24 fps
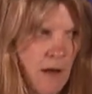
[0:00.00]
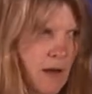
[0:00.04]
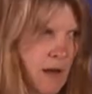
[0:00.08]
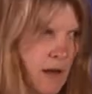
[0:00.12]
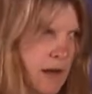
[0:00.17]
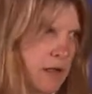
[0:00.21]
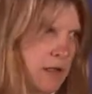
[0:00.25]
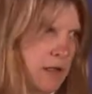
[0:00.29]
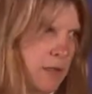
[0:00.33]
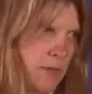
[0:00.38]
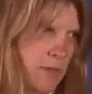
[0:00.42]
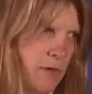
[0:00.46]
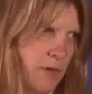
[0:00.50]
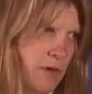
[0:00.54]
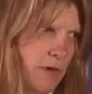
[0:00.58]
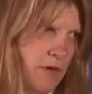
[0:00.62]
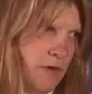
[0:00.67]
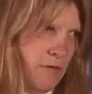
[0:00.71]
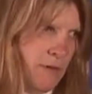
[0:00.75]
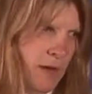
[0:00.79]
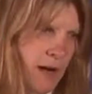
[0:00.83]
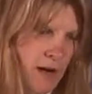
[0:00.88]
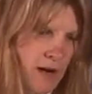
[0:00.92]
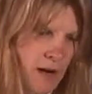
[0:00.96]
and you put
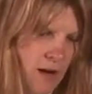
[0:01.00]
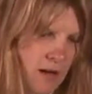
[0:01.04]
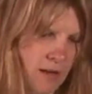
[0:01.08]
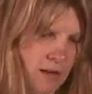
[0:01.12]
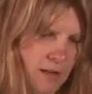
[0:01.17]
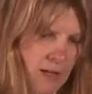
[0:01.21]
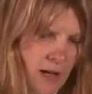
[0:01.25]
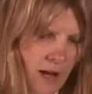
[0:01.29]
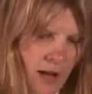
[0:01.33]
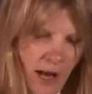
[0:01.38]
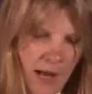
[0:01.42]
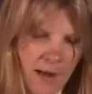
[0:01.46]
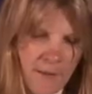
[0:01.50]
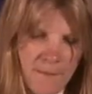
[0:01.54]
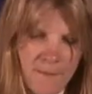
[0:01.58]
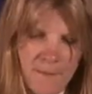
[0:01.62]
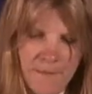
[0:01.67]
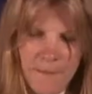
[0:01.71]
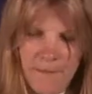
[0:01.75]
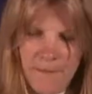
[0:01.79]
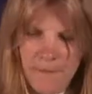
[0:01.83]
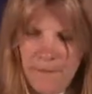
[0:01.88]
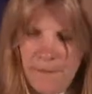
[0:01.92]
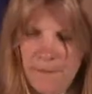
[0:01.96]
it right on top.
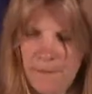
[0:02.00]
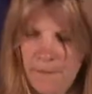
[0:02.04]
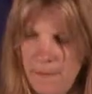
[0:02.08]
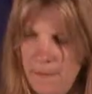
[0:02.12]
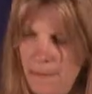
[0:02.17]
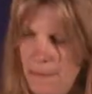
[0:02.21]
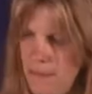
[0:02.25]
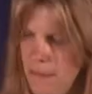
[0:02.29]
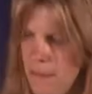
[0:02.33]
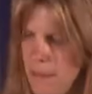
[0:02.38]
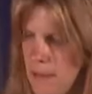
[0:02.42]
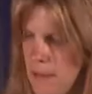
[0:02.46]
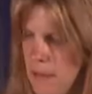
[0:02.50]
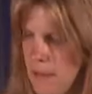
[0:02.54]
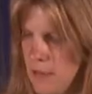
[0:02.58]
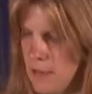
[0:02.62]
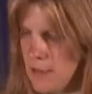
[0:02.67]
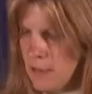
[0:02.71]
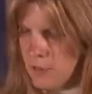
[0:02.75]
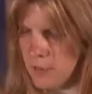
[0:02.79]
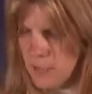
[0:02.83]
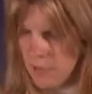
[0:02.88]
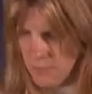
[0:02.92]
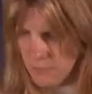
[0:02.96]

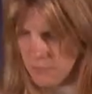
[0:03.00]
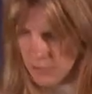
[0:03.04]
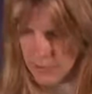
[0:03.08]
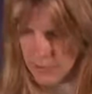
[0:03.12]
Actually, I'm going